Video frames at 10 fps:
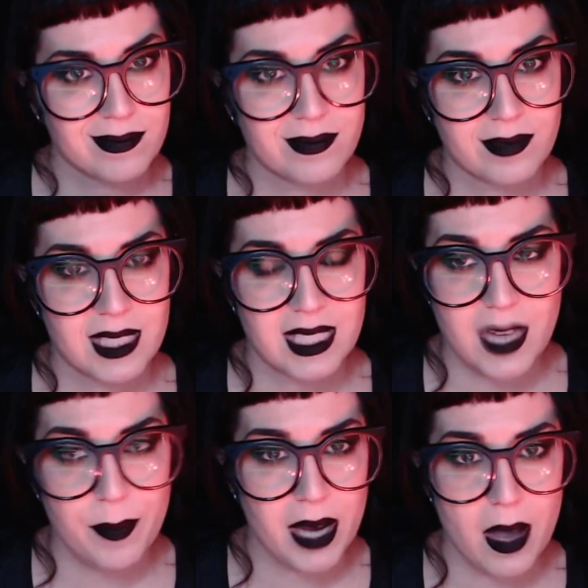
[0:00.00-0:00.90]

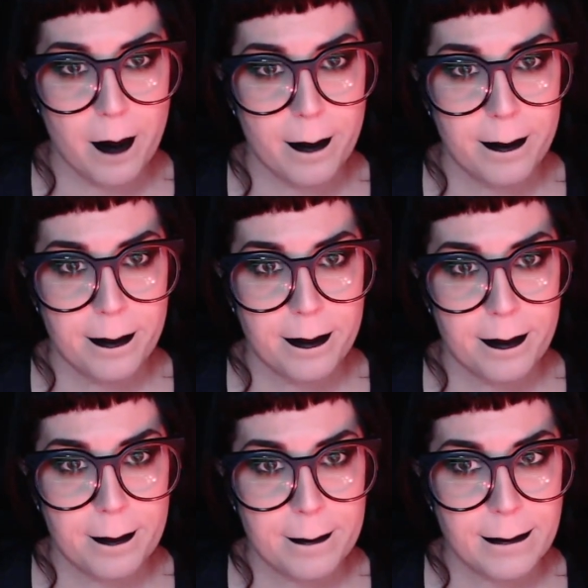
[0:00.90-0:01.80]
step it up.
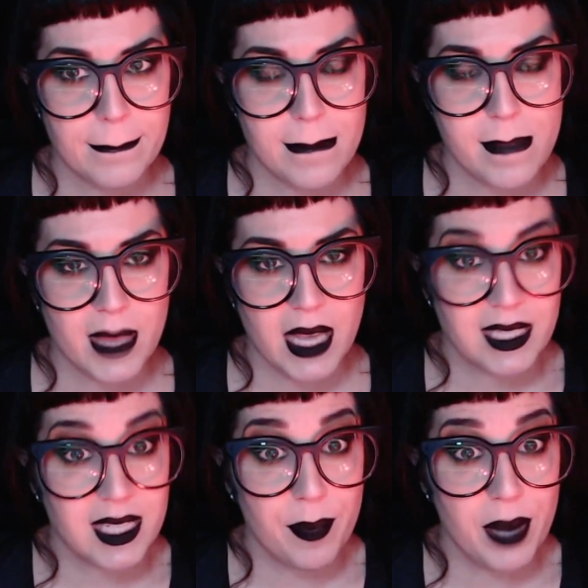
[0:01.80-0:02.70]

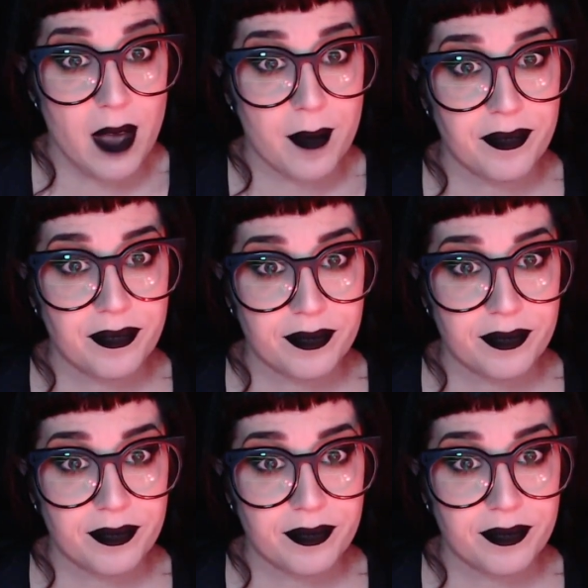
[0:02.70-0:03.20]
Step it up